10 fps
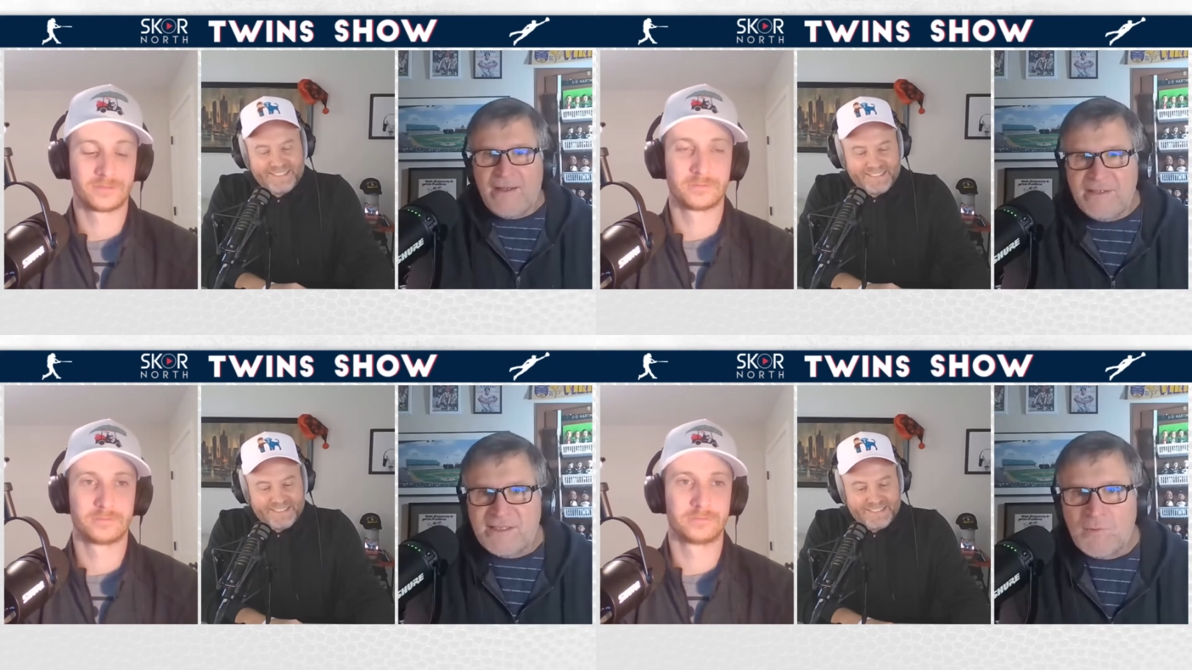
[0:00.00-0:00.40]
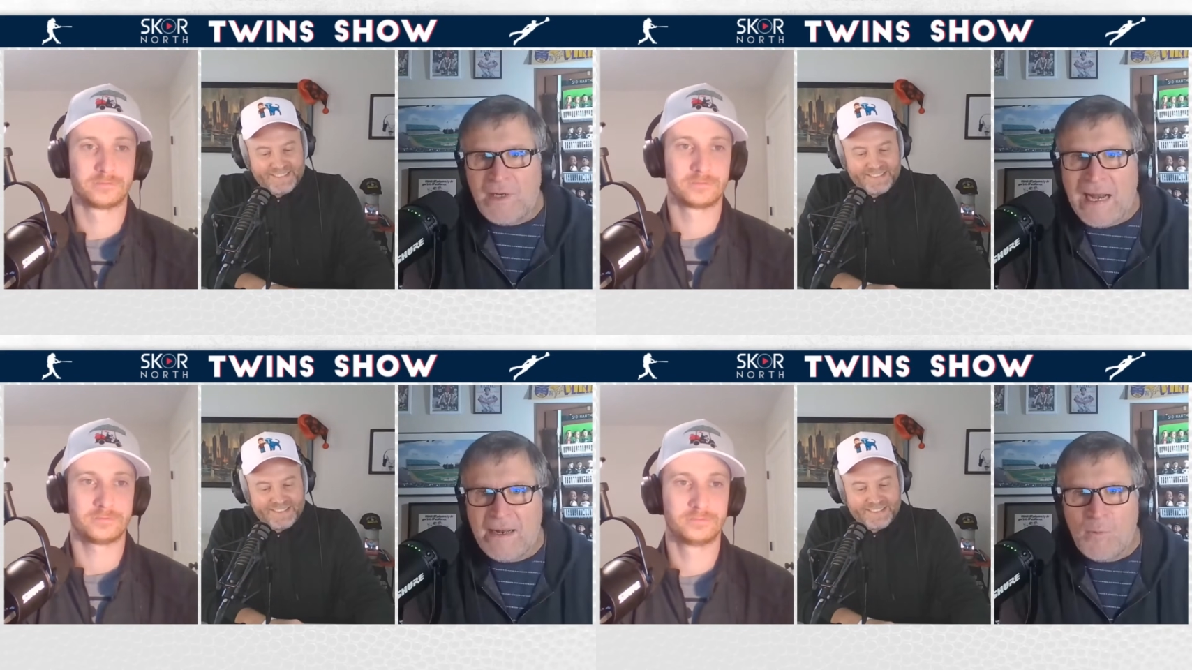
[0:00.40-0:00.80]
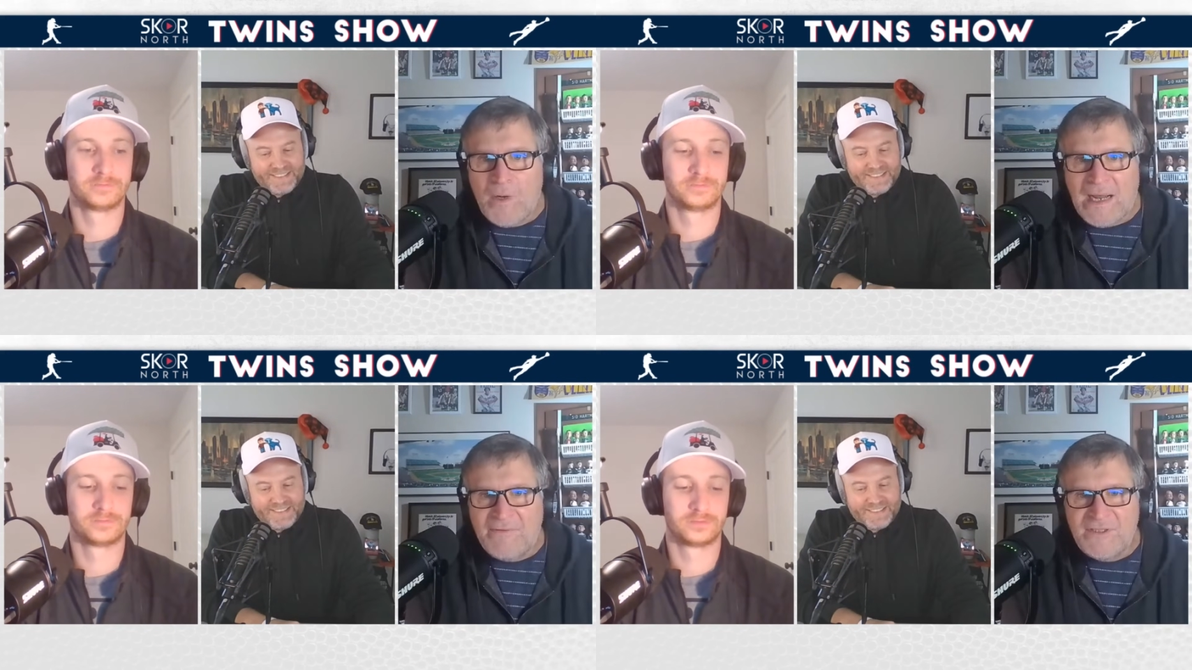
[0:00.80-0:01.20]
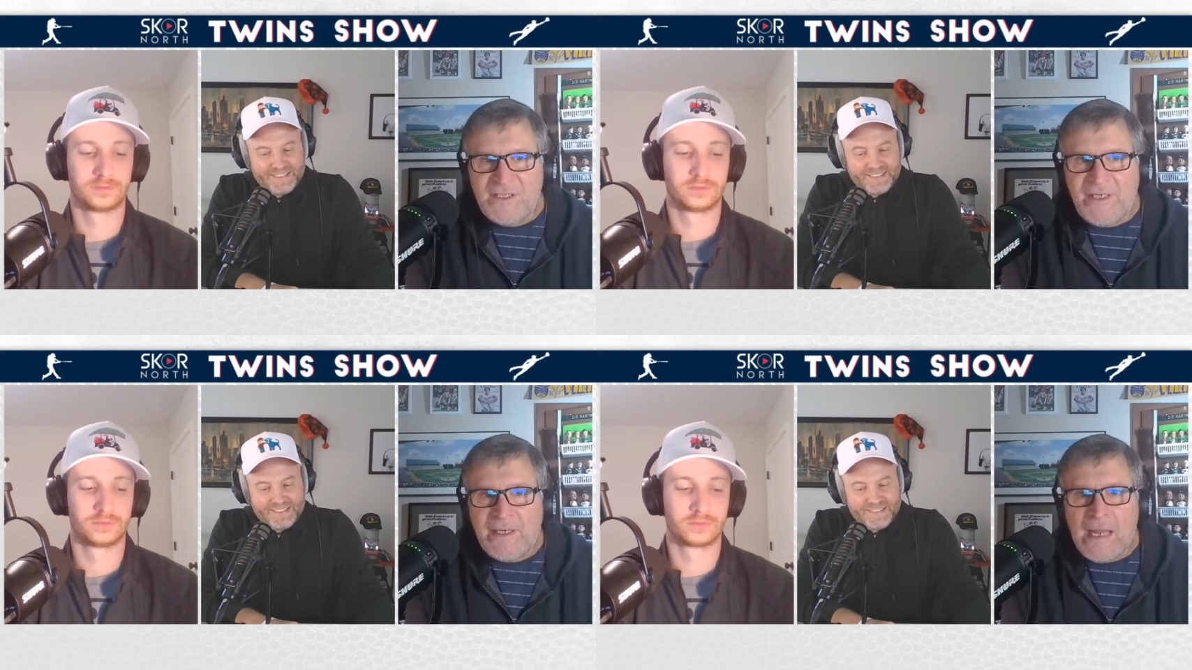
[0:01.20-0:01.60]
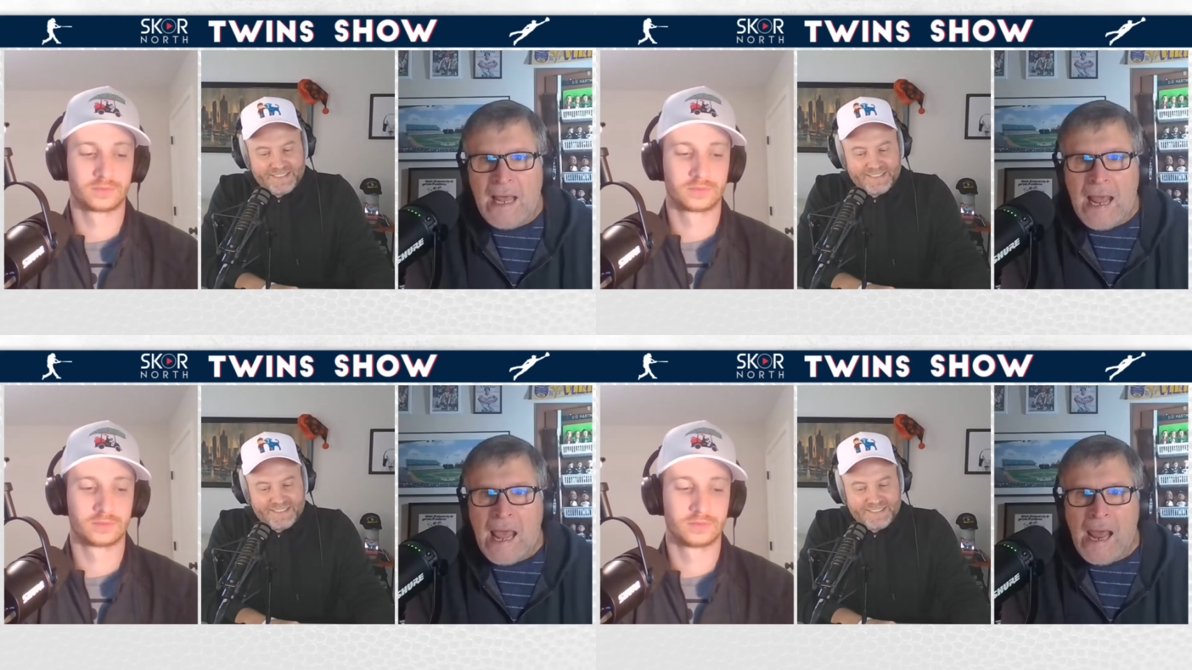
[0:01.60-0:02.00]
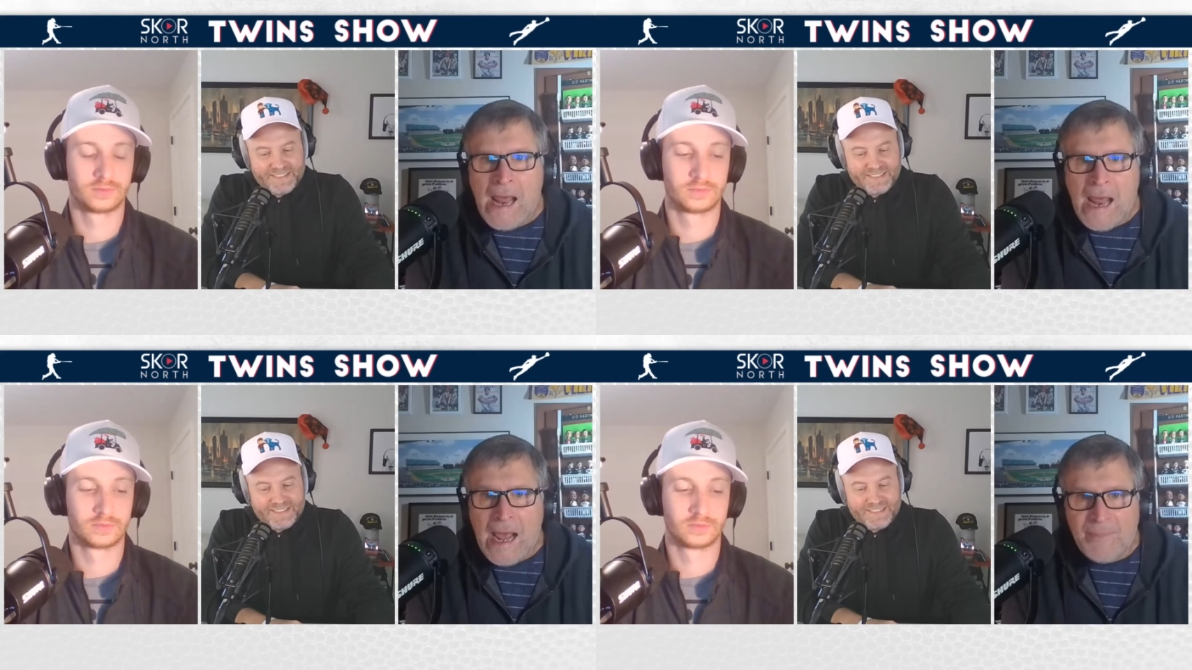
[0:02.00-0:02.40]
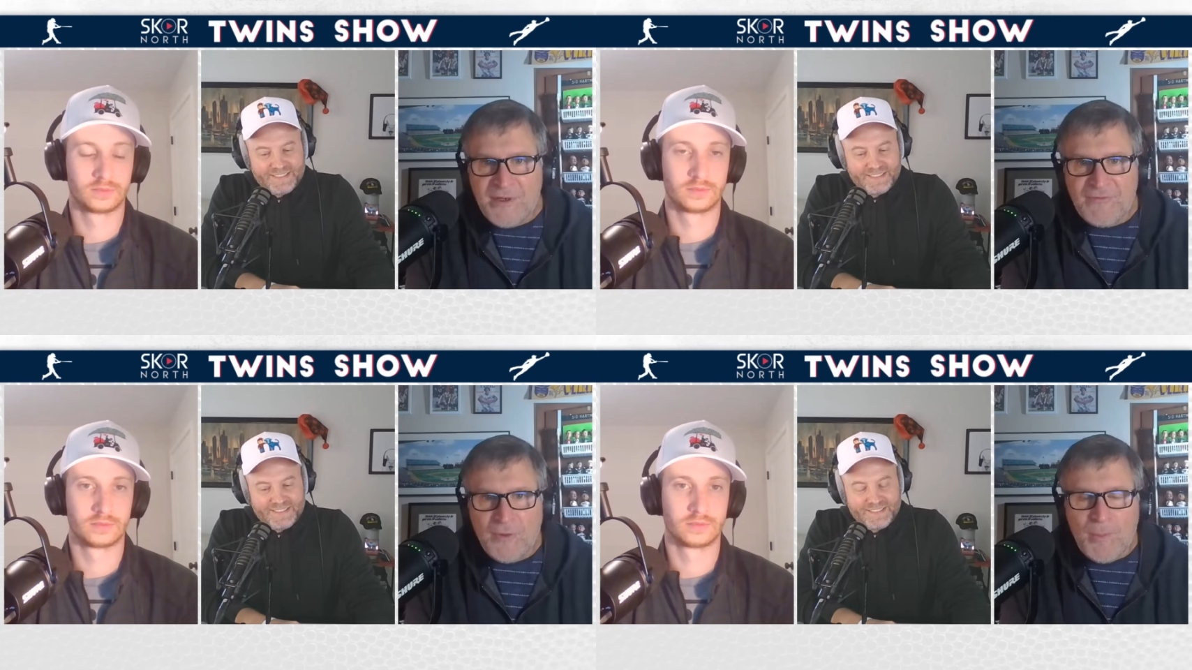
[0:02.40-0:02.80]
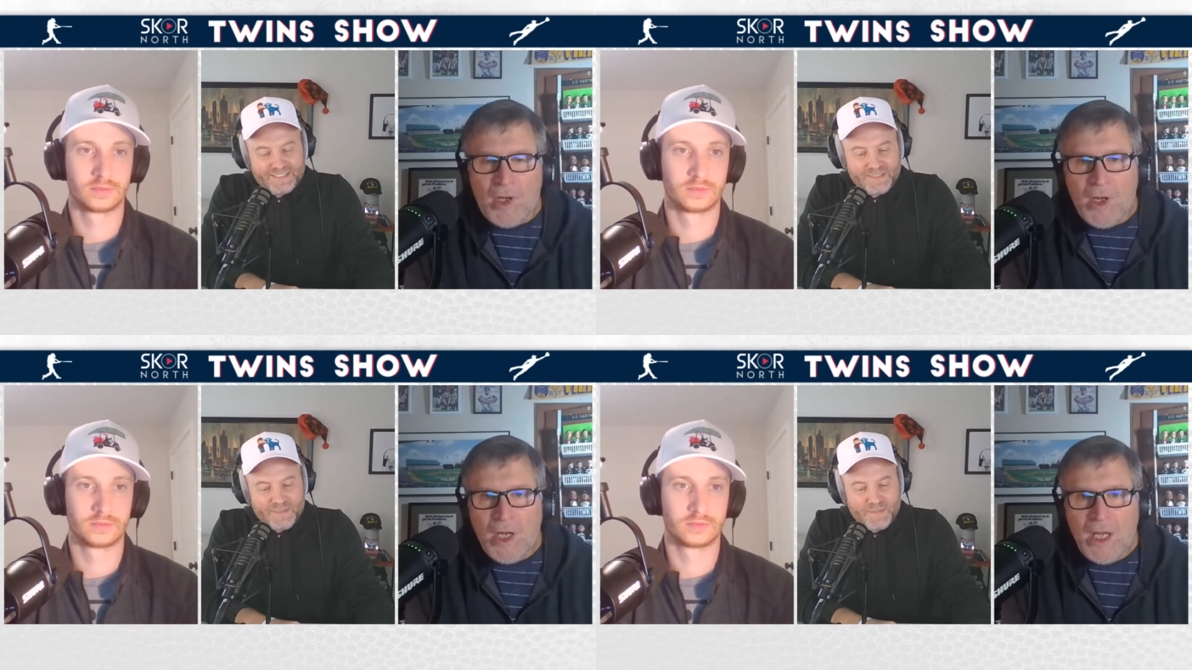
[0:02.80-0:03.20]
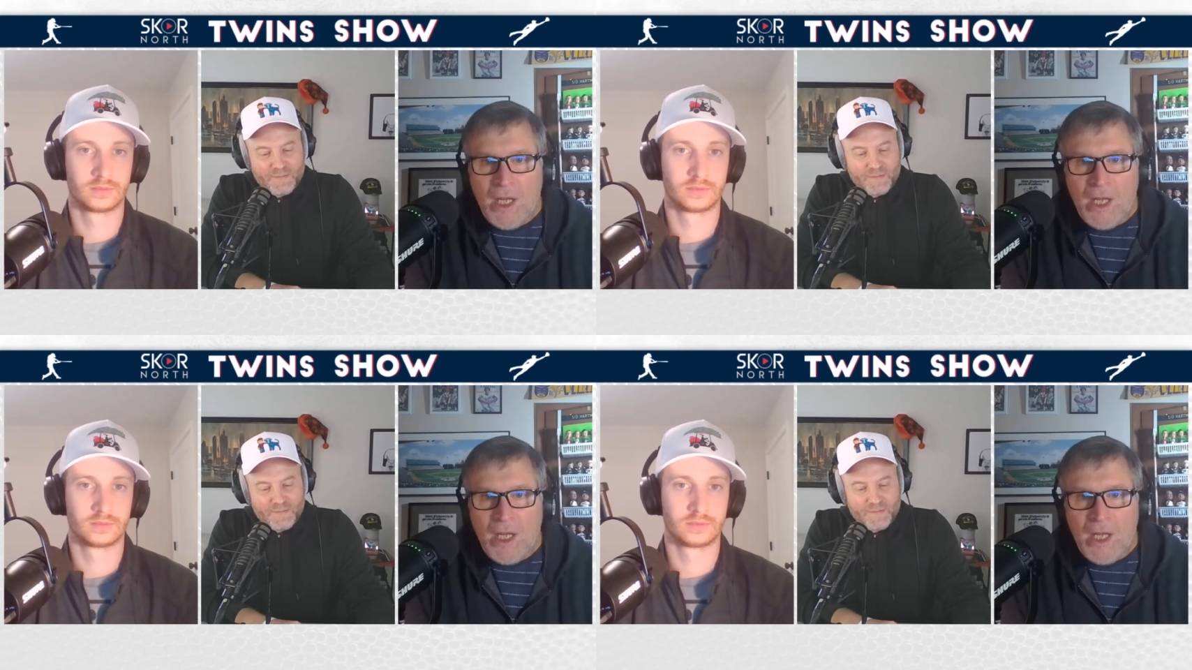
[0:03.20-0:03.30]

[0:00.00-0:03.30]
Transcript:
Speaker 1: and this is what ha- what I've seen happen to football.